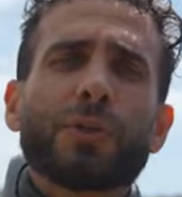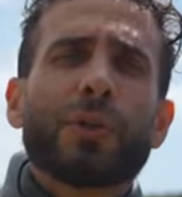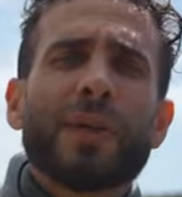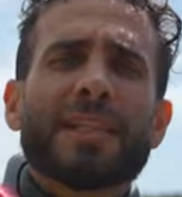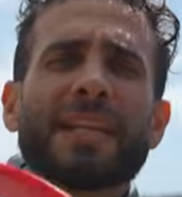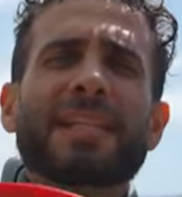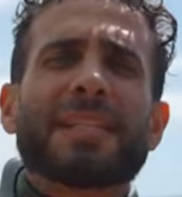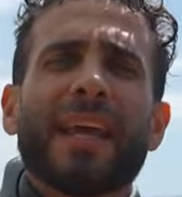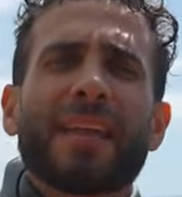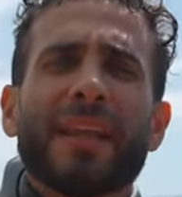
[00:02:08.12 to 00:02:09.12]
do is
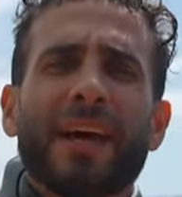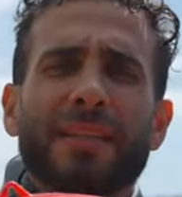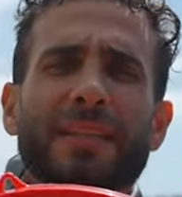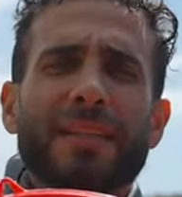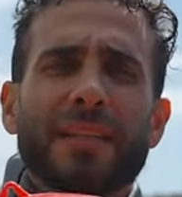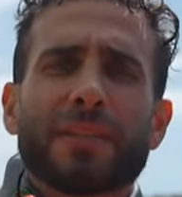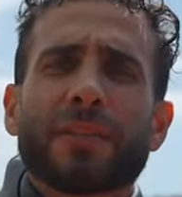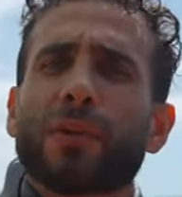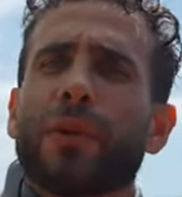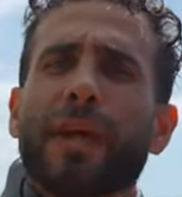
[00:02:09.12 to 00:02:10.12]
extend our distance
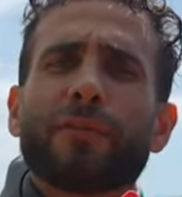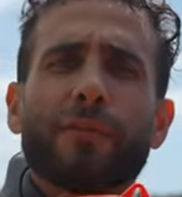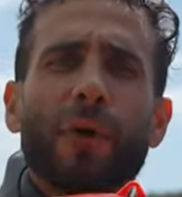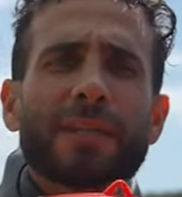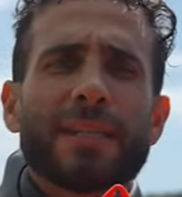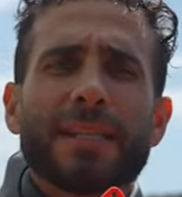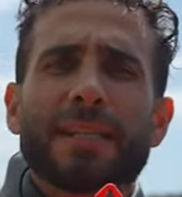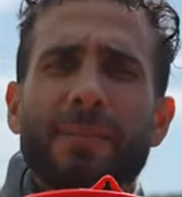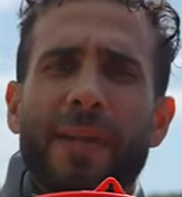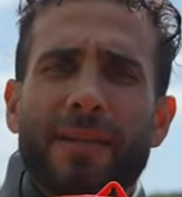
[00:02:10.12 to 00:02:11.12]
to around 4 to
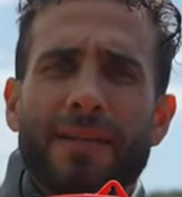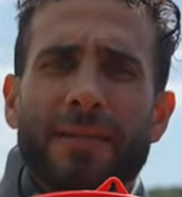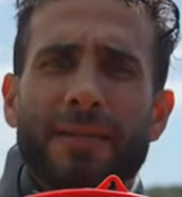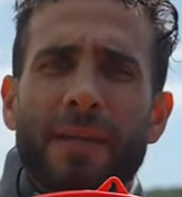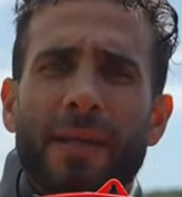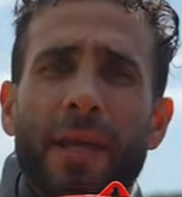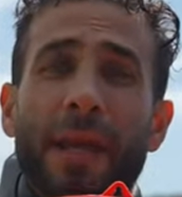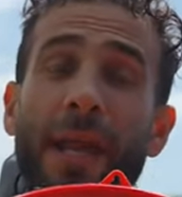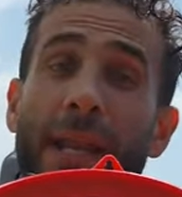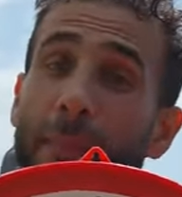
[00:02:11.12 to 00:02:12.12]
6 meters.
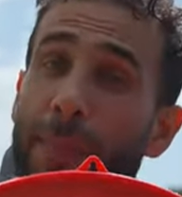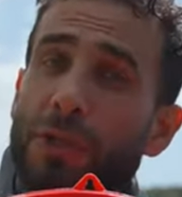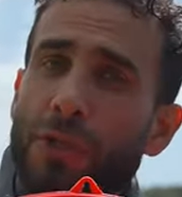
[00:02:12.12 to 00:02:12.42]
Now be